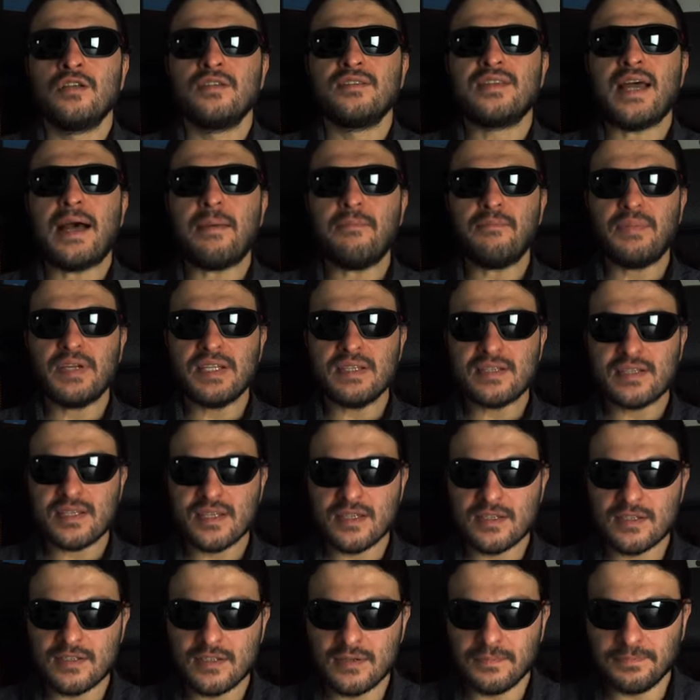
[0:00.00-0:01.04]
damping
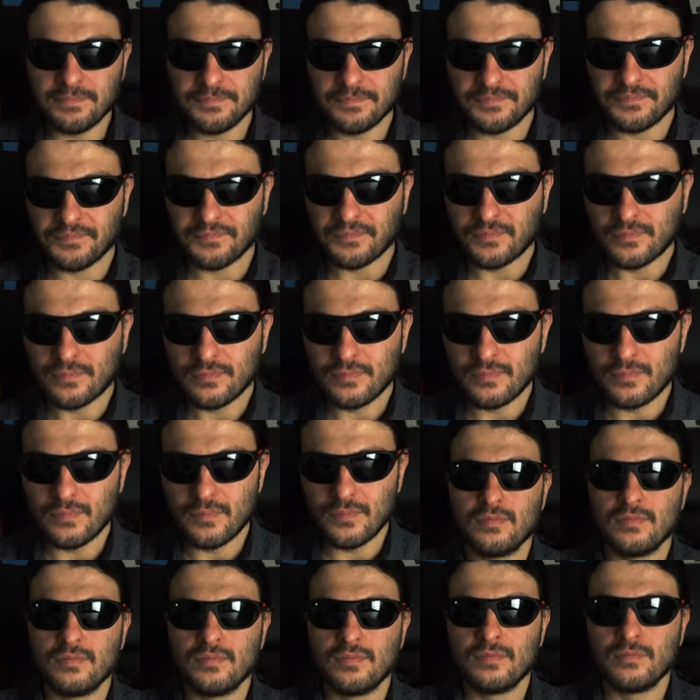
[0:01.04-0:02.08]
system
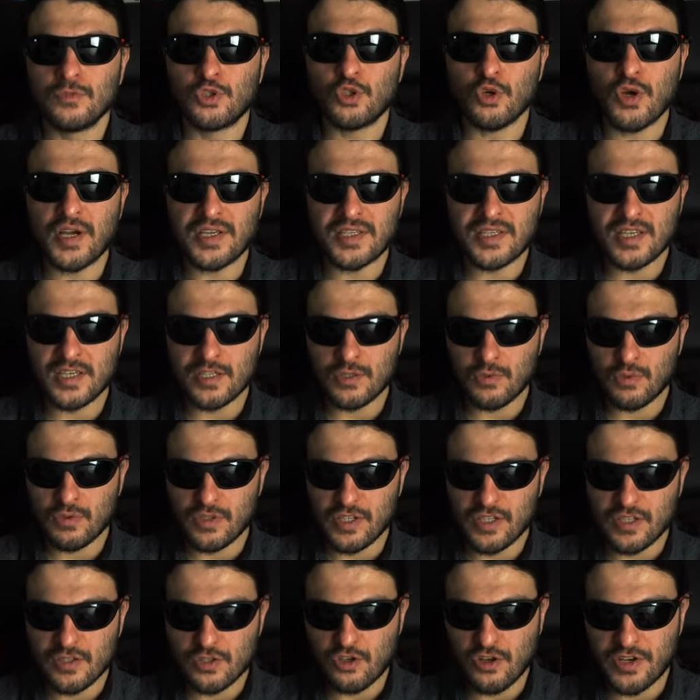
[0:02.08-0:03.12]
to assist
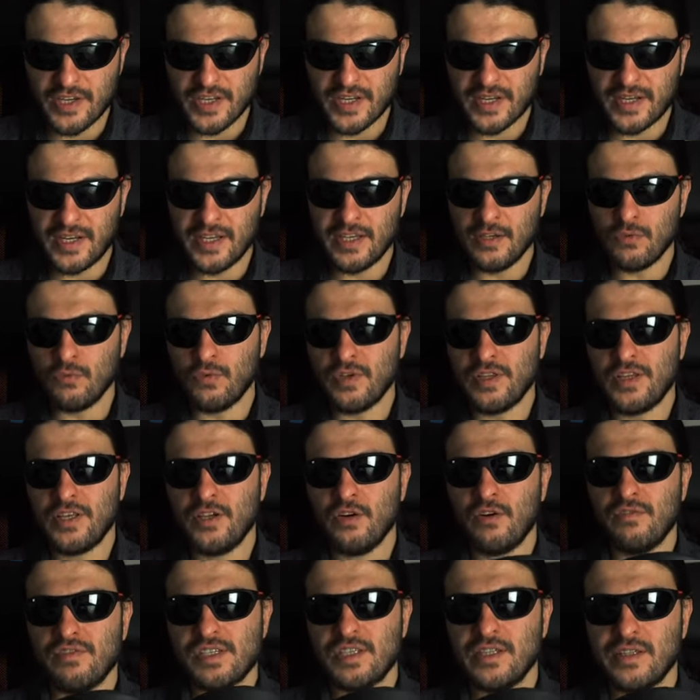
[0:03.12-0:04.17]
sonically with the,
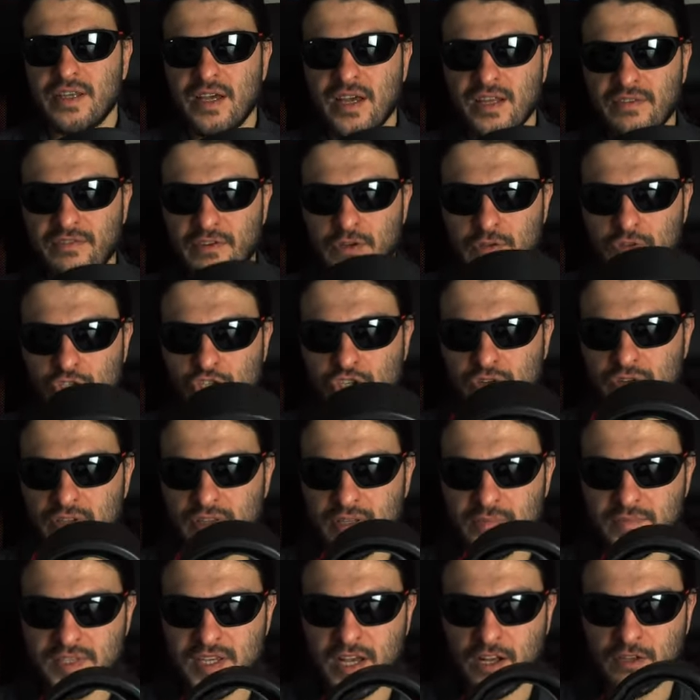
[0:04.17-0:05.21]
obviously, the headphone tuning
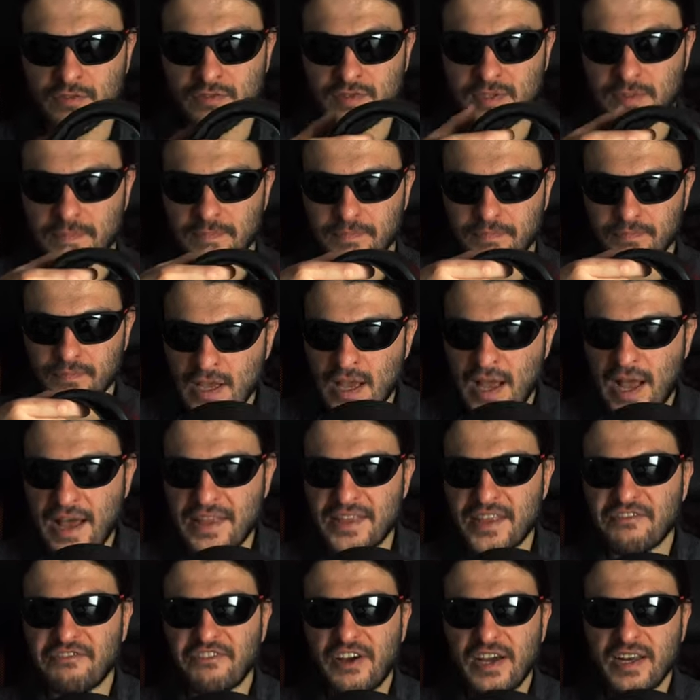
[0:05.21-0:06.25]
themselves. And
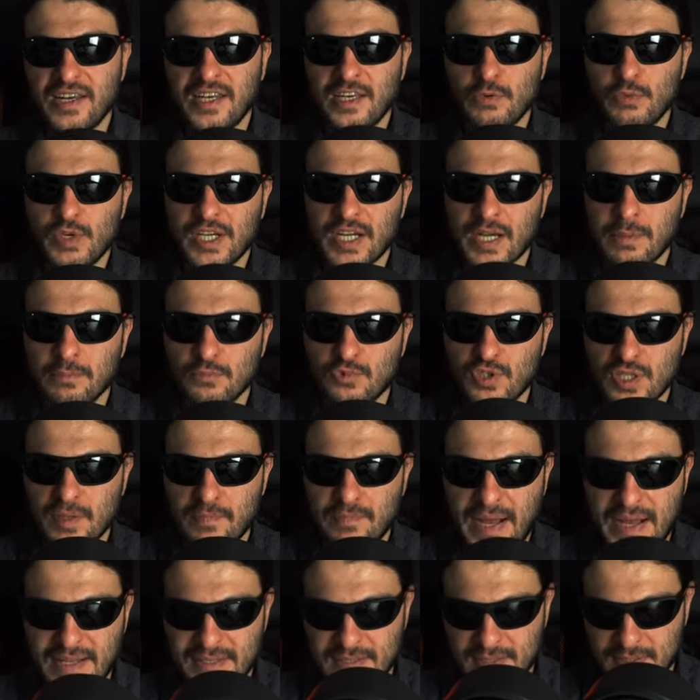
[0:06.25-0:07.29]
then finally, we come to the
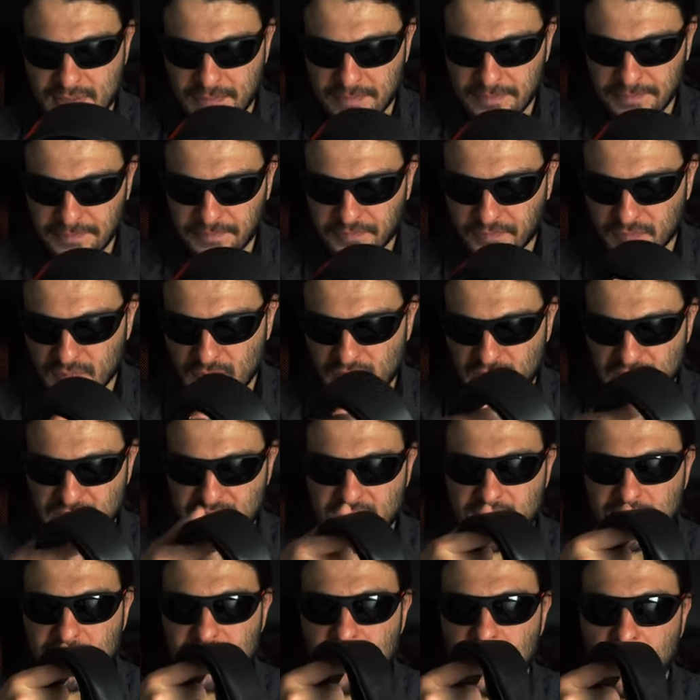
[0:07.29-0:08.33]
pads.
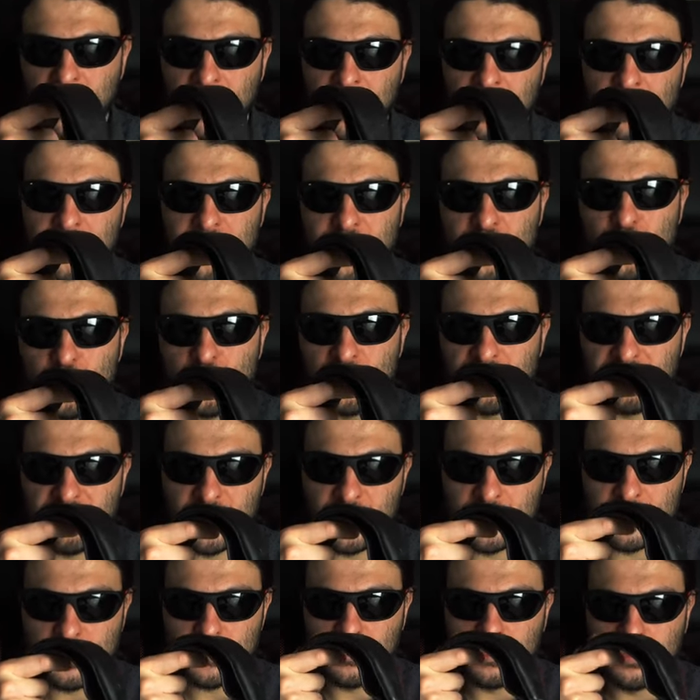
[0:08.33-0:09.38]
These are the
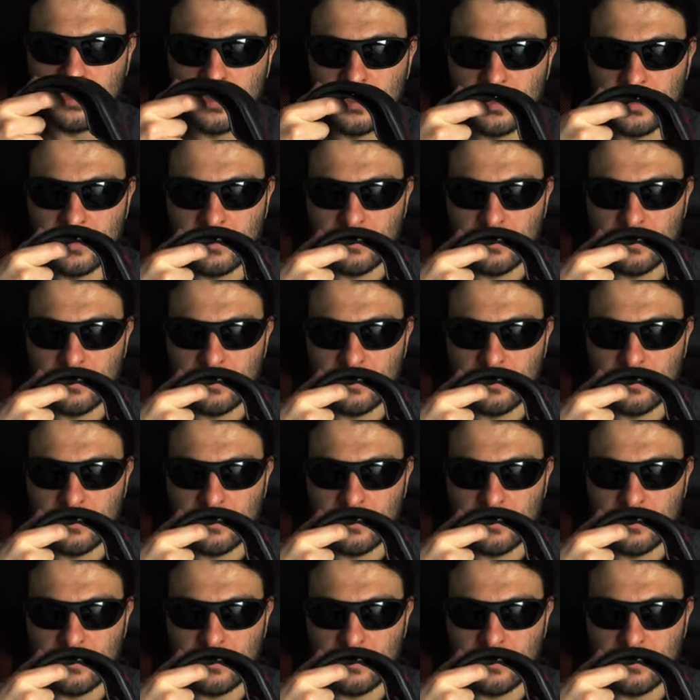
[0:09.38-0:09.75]
universal